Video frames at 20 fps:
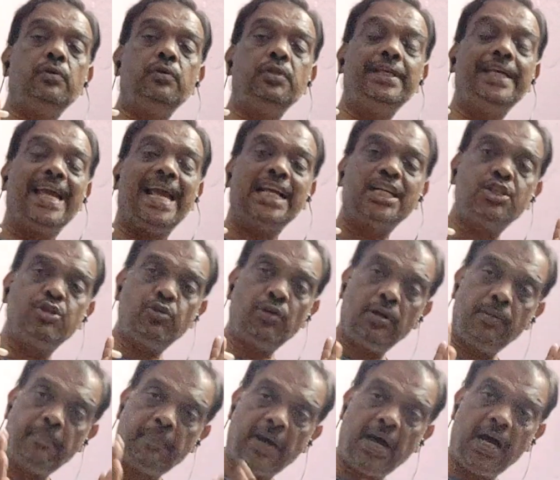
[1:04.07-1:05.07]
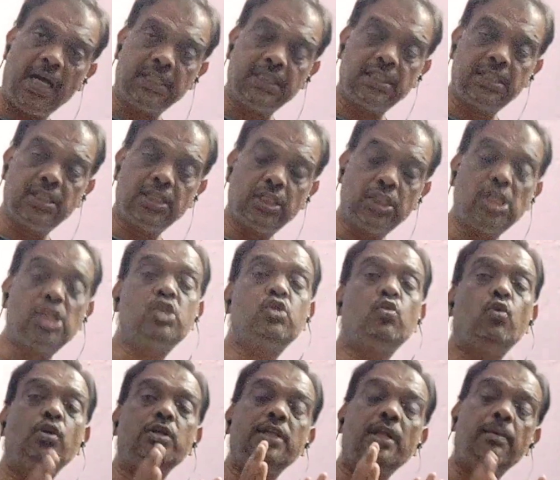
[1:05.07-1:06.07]
you the actual path, the
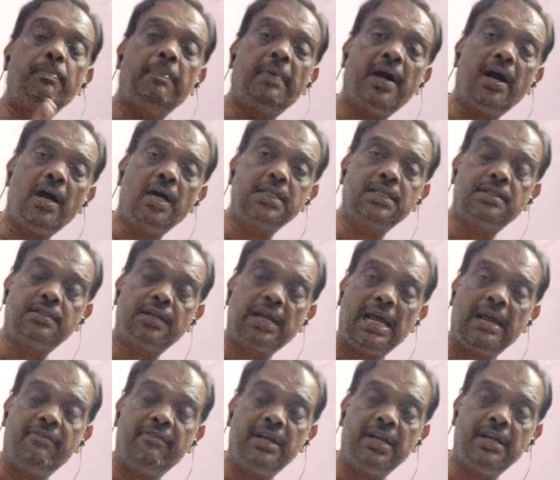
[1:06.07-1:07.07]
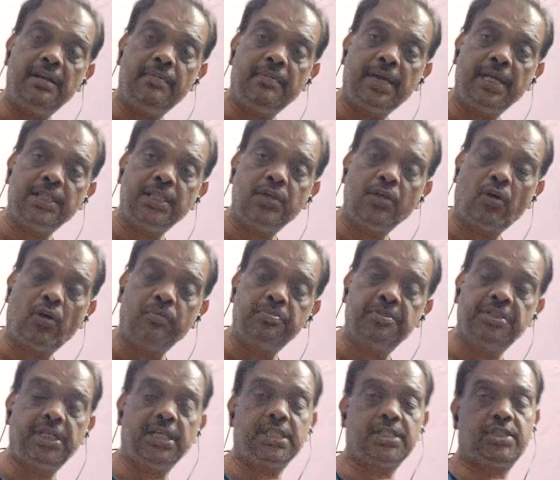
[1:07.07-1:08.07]
total path traveled by the
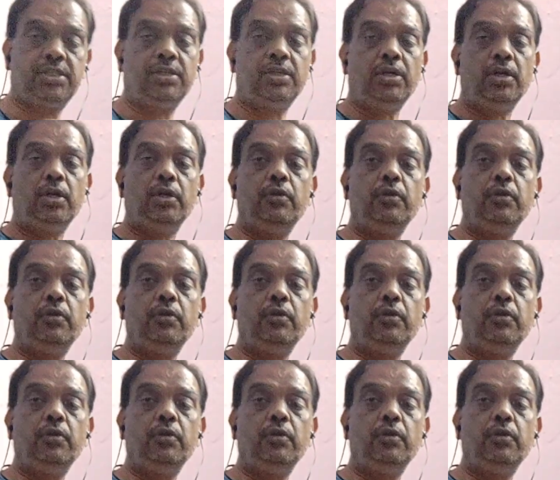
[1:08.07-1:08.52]
object